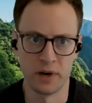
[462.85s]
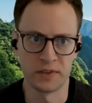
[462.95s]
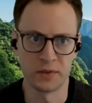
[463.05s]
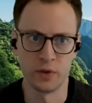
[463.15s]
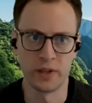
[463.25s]
but
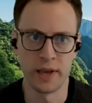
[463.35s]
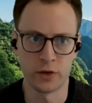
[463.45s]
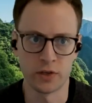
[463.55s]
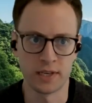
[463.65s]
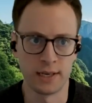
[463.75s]
it's really
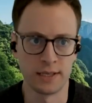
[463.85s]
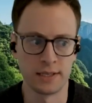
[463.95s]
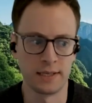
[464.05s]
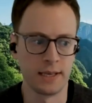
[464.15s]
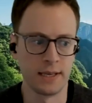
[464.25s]
interesting to
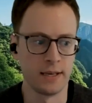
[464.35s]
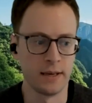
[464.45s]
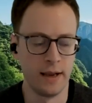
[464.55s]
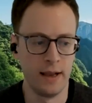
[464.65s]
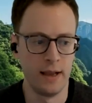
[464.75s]

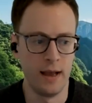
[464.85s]
see